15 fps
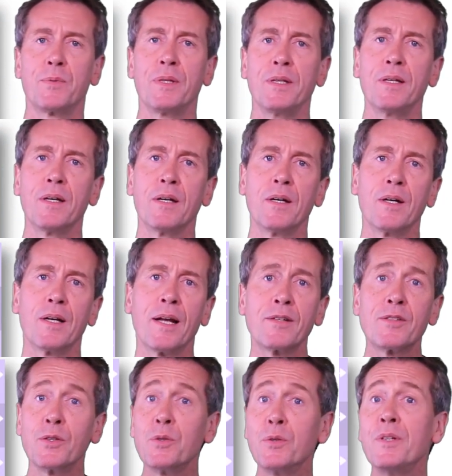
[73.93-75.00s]
We like
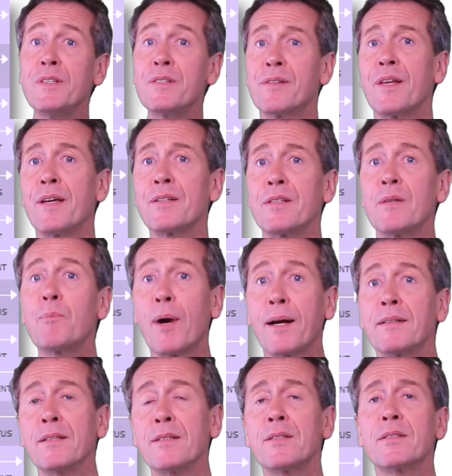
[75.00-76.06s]
to do these things in
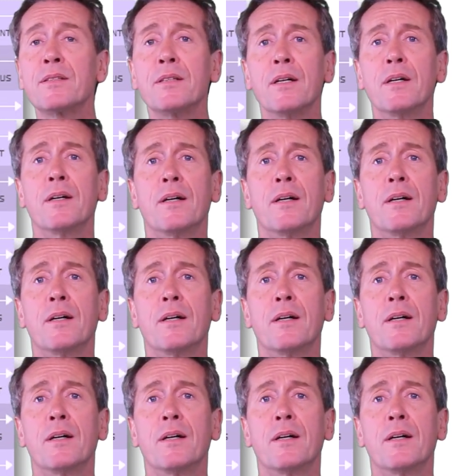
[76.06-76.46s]
practice,